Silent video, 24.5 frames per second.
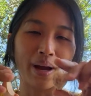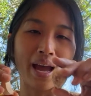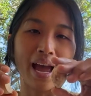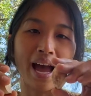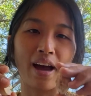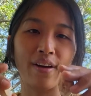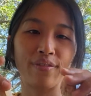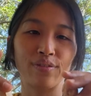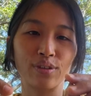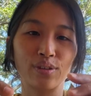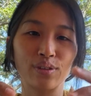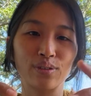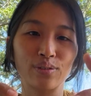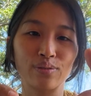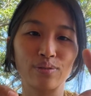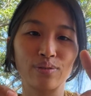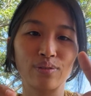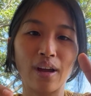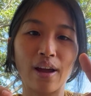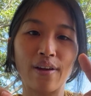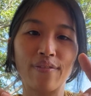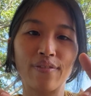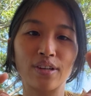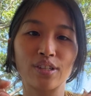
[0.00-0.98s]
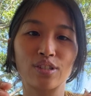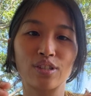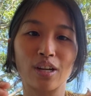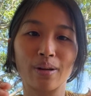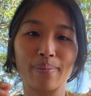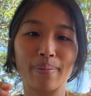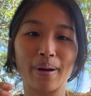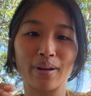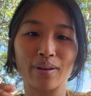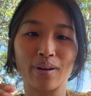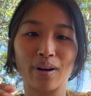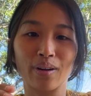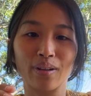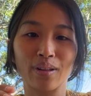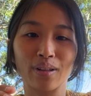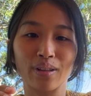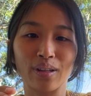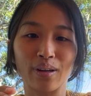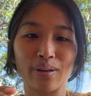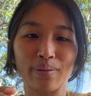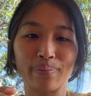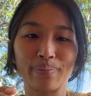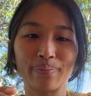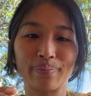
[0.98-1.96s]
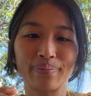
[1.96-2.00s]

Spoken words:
after I finish talking about garlic though.